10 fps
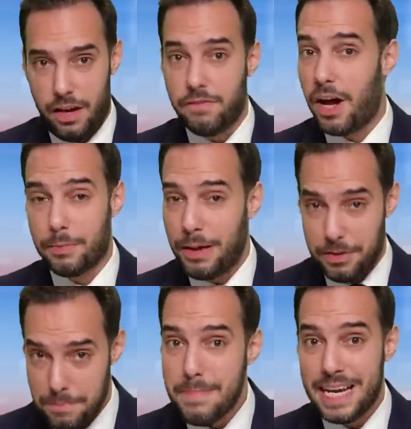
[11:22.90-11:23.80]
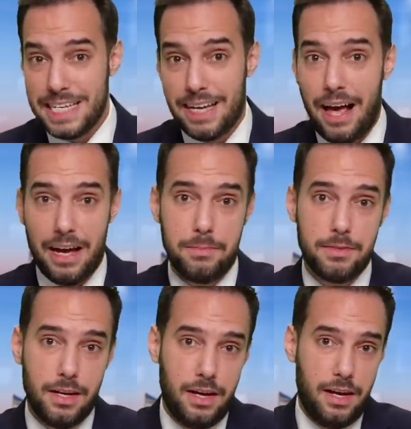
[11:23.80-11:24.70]
I've talked about this many
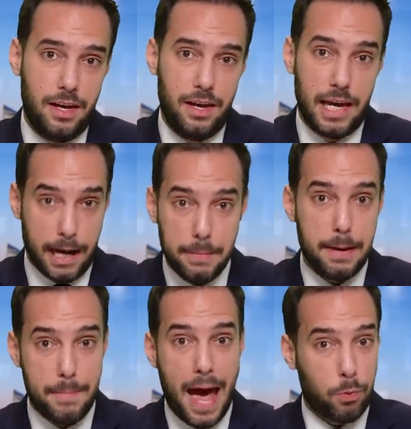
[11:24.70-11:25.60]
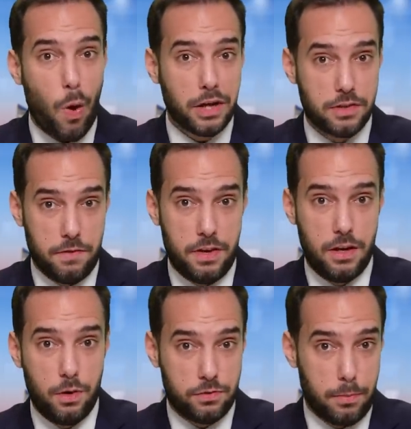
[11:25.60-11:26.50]
times, and I made Matt watch the
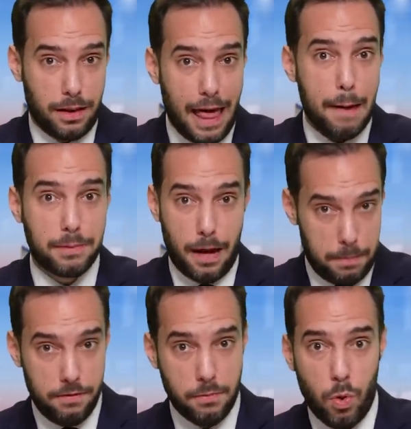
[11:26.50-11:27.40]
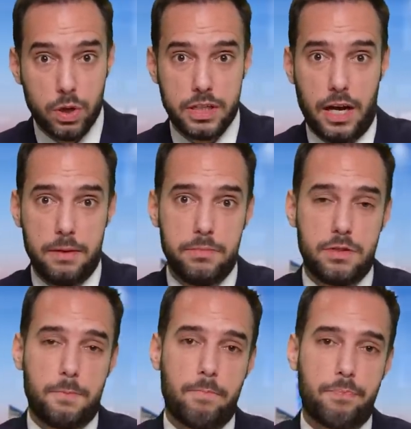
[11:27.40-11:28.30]
videos from the laptop even more times.